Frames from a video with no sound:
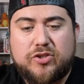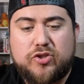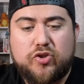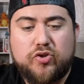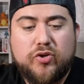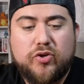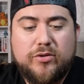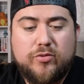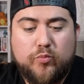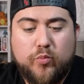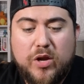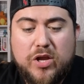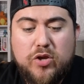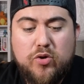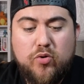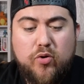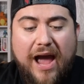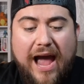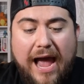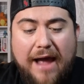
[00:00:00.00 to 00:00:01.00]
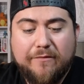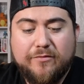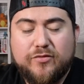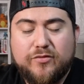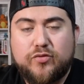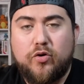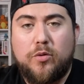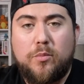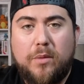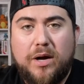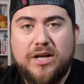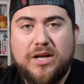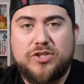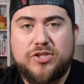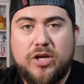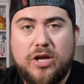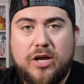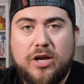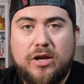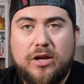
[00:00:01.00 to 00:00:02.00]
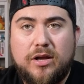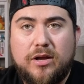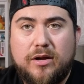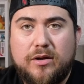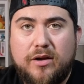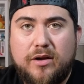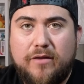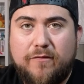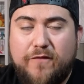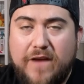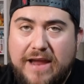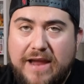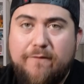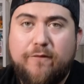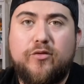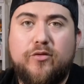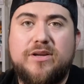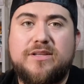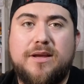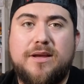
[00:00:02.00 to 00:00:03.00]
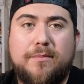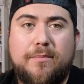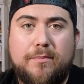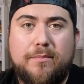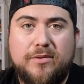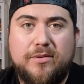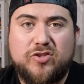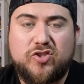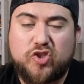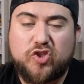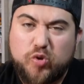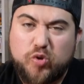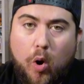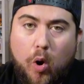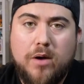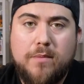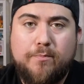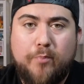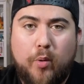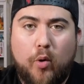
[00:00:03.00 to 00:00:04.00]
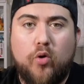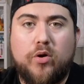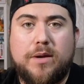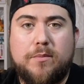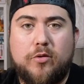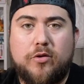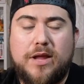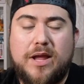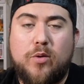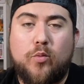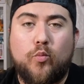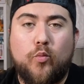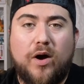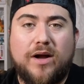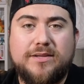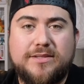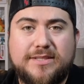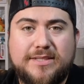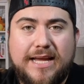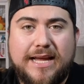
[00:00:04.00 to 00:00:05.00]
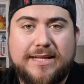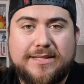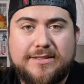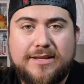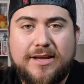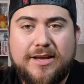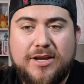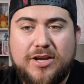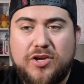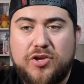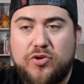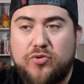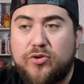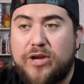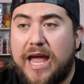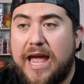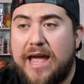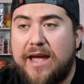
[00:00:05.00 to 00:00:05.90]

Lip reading: When you have so much favorite strong Pokemon in one set, you get